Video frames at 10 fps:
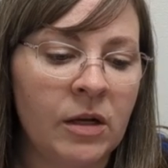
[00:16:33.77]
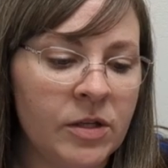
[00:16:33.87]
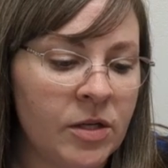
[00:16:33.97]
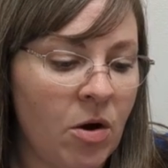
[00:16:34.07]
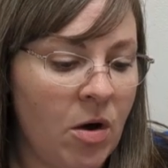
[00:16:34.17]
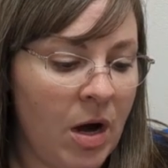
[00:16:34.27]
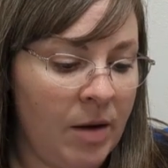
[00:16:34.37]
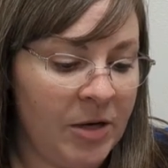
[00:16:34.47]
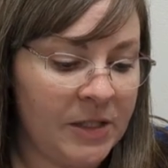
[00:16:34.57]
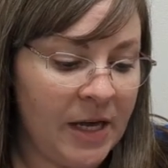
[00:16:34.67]
So
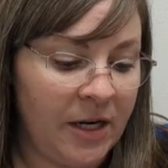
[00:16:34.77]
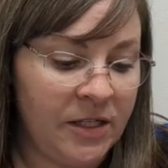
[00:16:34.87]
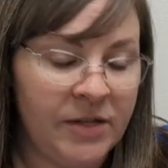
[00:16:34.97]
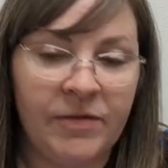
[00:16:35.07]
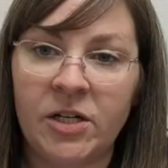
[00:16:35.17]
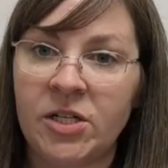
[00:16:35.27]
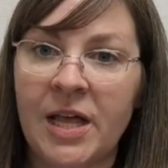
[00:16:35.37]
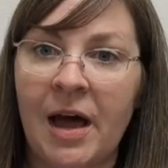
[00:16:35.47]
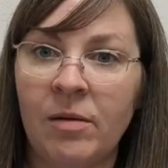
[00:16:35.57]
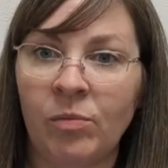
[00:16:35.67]
I'm excited to finish
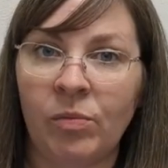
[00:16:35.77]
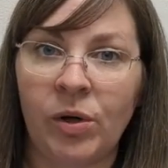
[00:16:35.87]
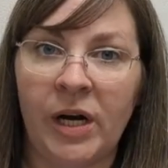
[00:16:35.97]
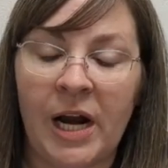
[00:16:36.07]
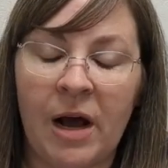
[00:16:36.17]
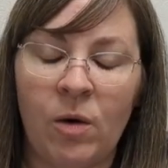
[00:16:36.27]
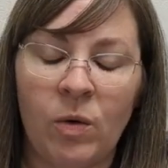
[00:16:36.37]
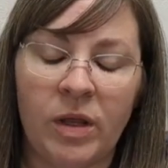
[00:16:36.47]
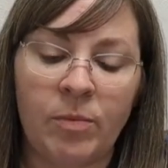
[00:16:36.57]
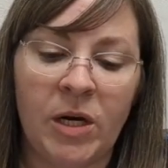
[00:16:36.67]
that and put it out
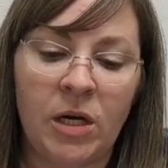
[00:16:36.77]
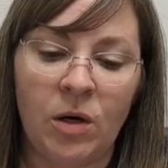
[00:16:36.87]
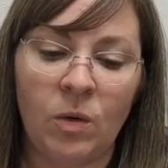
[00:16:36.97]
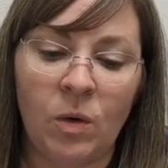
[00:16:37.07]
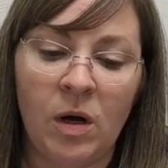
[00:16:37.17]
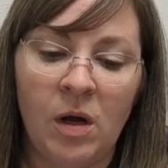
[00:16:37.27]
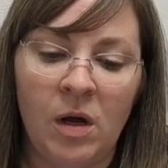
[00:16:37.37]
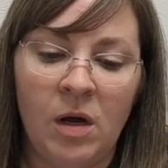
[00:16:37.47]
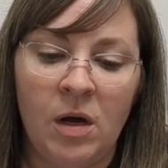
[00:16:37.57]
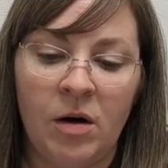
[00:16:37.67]
with my new
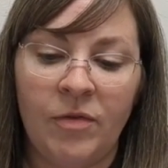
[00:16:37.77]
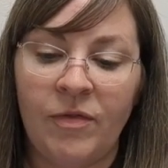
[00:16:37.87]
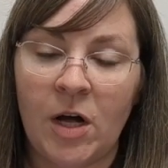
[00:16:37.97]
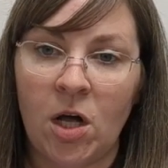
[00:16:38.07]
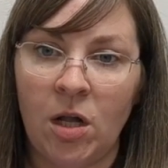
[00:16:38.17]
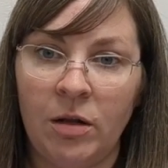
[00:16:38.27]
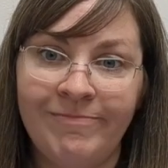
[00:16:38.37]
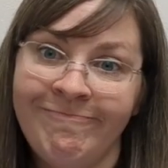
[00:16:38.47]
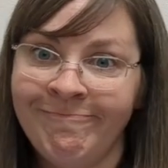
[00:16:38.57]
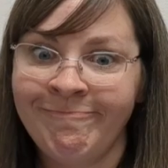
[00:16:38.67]
fall,
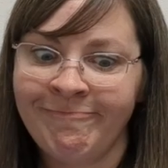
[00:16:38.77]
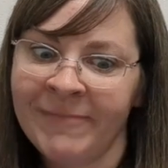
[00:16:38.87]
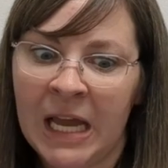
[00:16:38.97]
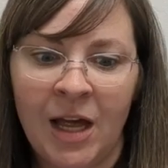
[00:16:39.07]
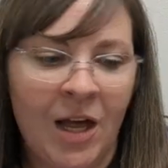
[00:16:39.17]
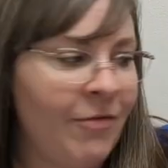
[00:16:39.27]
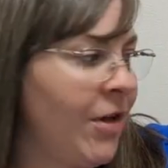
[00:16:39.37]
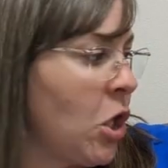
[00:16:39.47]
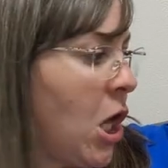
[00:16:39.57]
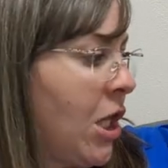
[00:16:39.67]

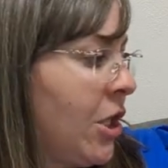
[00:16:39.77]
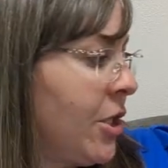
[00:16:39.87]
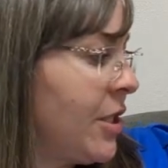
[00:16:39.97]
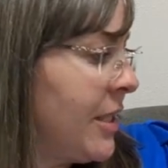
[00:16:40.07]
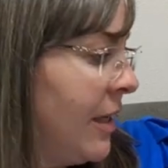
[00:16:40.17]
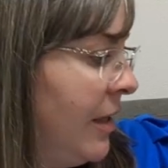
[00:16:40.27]
fall colors.